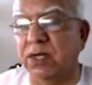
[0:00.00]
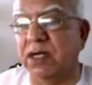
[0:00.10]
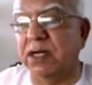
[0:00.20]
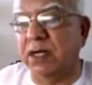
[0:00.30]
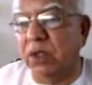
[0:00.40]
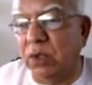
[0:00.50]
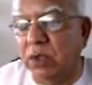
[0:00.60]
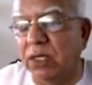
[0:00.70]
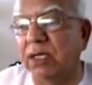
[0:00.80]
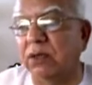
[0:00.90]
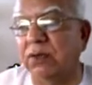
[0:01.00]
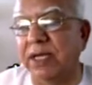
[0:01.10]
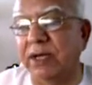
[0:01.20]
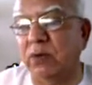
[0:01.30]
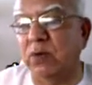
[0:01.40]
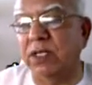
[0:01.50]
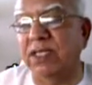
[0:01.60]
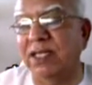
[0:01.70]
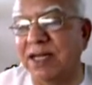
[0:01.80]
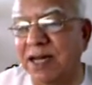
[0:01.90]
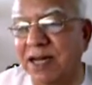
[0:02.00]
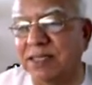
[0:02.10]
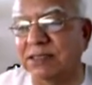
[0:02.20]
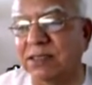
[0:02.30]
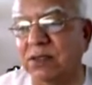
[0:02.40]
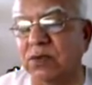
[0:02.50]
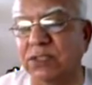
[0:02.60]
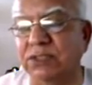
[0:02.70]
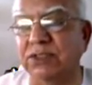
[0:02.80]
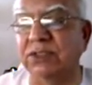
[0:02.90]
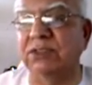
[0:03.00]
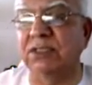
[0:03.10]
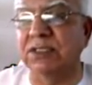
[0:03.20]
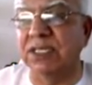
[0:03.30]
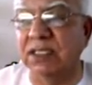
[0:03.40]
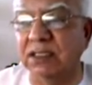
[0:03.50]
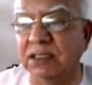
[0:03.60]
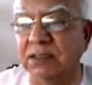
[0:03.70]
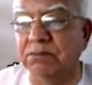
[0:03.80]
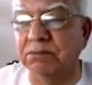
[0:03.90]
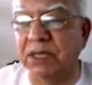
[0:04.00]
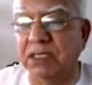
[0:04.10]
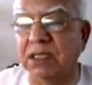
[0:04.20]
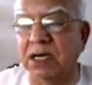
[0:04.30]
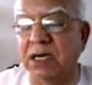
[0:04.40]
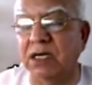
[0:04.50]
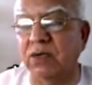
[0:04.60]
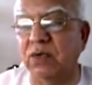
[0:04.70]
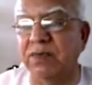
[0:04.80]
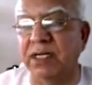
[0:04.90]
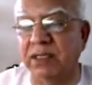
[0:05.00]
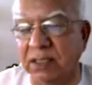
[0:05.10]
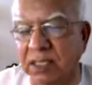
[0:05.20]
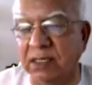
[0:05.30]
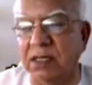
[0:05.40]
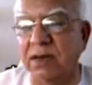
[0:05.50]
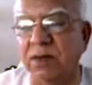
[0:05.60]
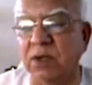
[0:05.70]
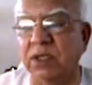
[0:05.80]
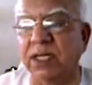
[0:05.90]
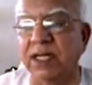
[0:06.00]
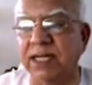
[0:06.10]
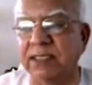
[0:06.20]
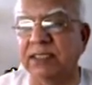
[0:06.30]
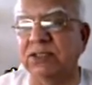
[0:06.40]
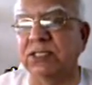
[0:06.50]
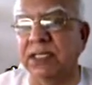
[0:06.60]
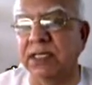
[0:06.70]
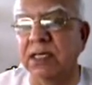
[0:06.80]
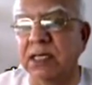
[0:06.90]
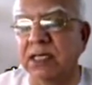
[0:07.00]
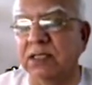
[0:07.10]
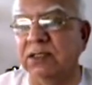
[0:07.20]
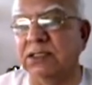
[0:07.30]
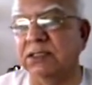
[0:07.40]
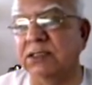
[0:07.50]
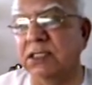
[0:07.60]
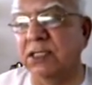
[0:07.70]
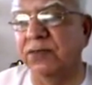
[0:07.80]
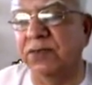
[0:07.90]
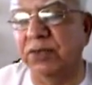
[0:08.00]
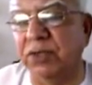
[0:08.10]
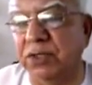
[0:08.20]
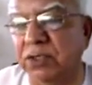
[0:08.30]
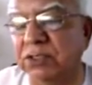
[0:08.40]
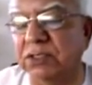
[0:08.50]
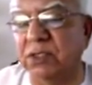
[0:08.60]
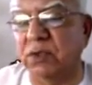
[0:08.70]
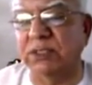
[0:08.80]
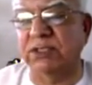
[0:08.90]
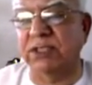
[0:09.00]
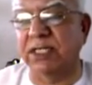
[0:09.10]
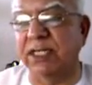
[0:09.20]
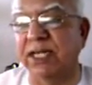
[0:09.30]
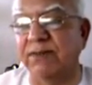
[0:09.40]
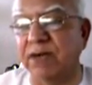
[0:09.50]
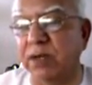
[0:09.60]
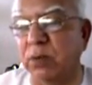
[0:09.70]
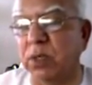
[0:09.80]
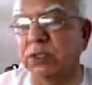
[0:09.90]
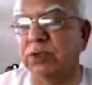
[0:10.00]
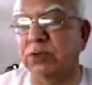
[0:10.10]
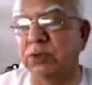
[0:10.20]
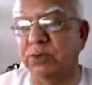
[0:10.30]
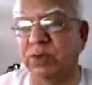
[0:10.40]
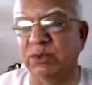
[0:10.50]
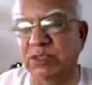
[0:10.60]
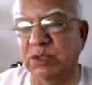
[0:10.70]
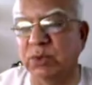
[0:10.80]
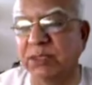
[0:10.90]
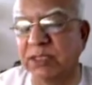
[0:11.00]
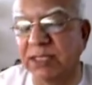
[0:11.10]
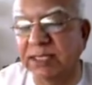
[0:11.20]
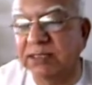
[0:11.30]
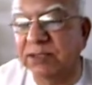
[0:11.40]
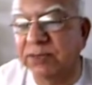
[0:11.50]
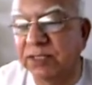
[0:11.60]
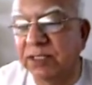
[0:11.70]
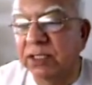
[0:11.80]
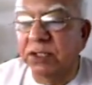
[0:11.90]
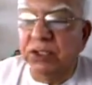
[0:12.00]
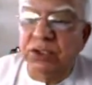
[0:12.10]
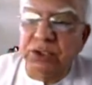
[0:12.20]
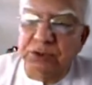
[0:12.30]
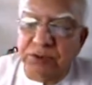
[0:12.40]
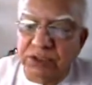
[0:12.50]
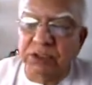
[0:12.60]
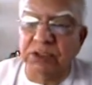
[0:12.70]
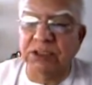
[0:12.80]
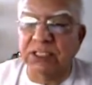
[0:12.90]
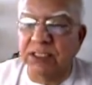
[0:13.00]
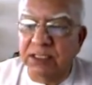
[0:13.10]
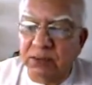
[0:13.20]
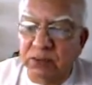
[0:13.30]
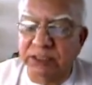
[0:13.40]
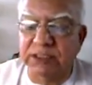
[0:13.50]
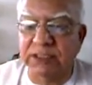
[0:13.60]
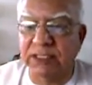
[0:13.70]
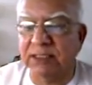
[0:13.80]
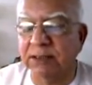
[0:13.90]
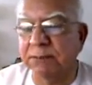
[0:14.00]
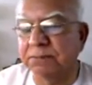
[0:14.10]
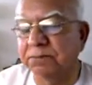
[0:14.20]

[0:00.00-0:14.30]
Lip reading: Quran and look into that one, then ask the question, then make the argument, then come on the net and say, this is the confusion, this is the question I have, I want to know about this one. That's the way to research and investigate.